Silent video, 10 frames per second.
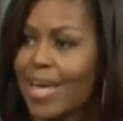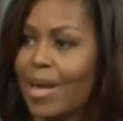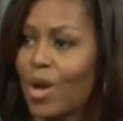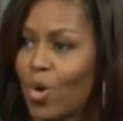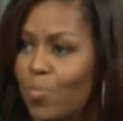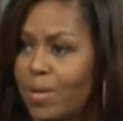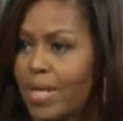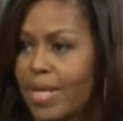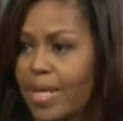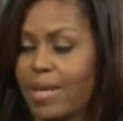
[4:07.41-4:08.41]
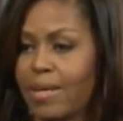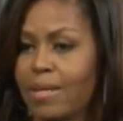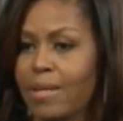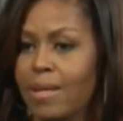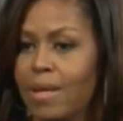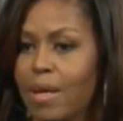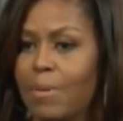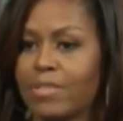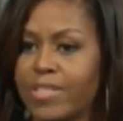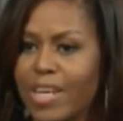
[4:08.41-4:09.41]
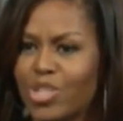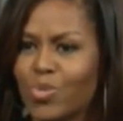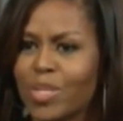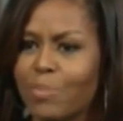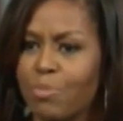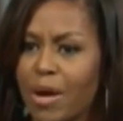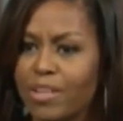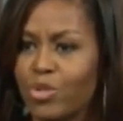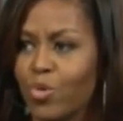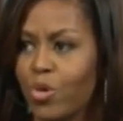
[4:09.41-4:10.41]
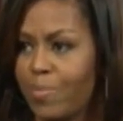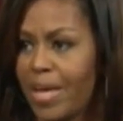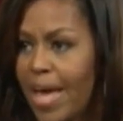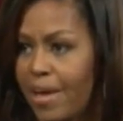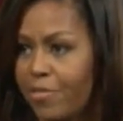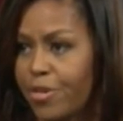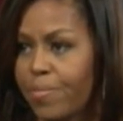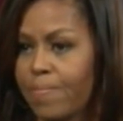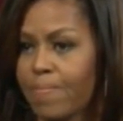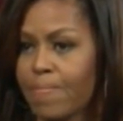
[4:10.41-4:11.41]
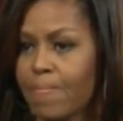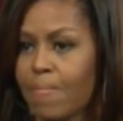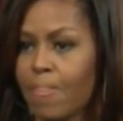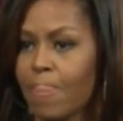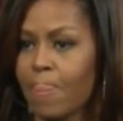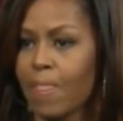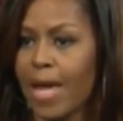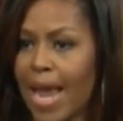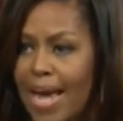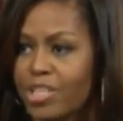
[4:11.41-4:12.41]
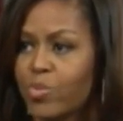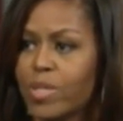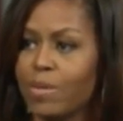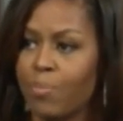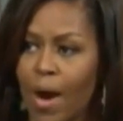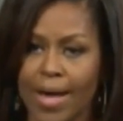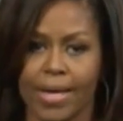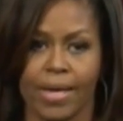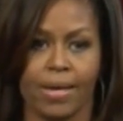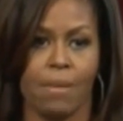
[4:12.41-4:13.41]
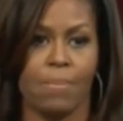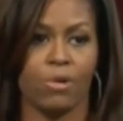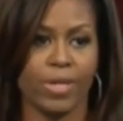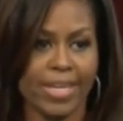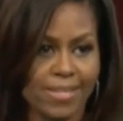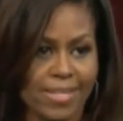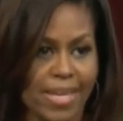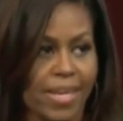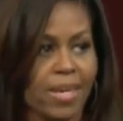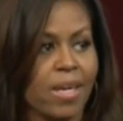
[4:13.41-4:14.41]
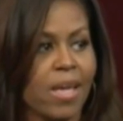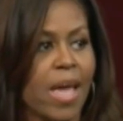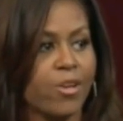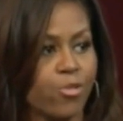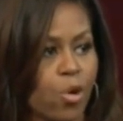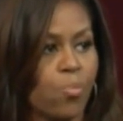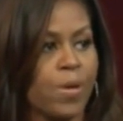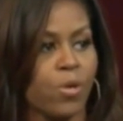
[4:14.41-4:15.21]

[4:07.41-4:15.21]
and openly about sexually predatory behavior and actually bragging about kissing and groping